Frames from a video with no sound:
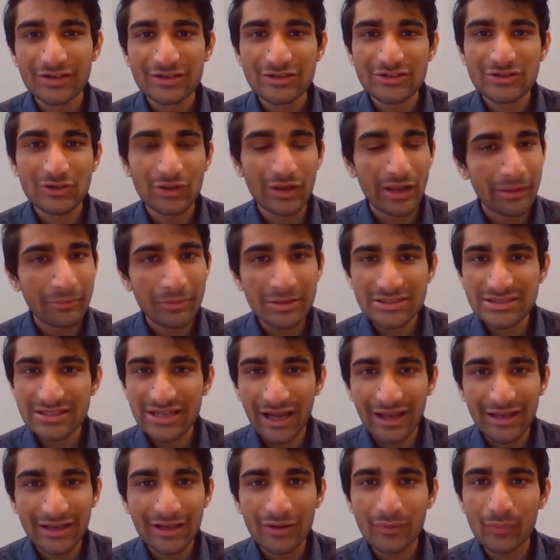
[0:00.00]
So let me
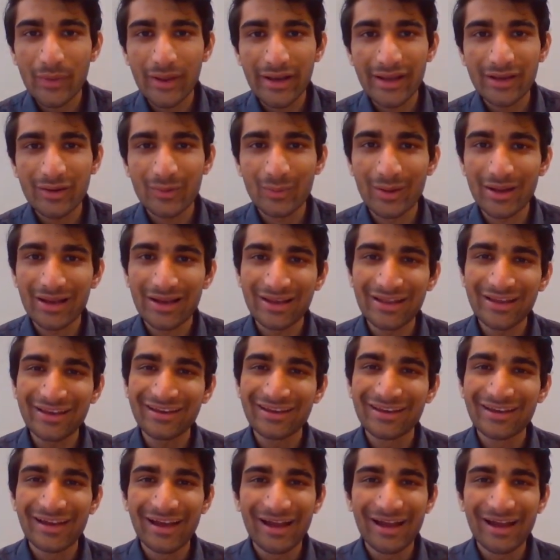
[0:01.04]
sign in very quickly,